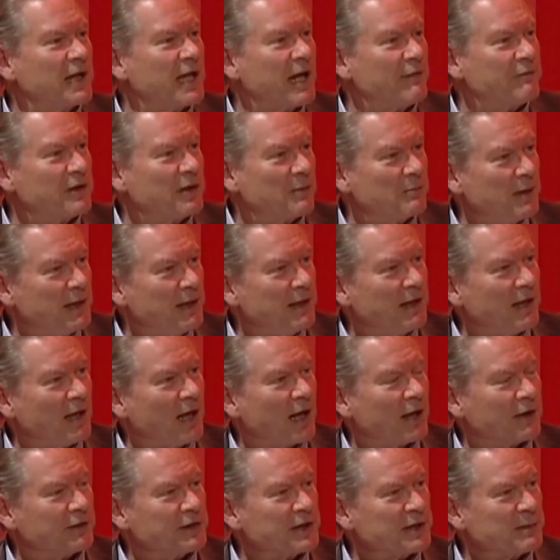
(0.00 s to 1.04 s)
have their
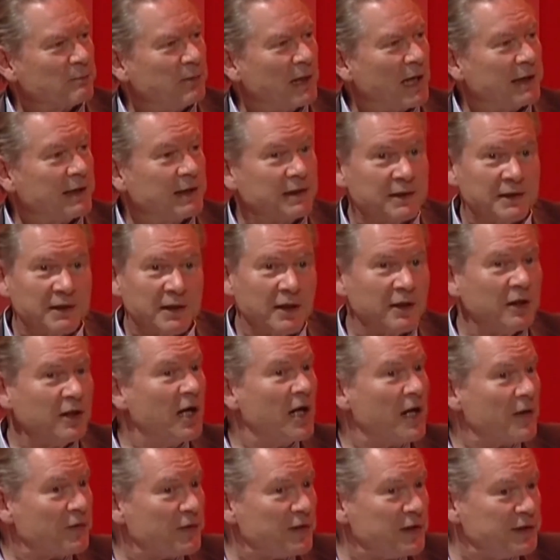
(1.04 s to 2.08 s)
BDI on this planet.
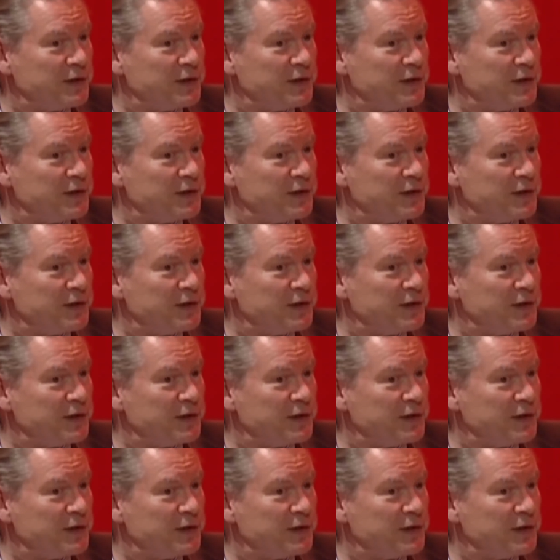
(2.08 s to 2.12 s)
Earth mm-hmm.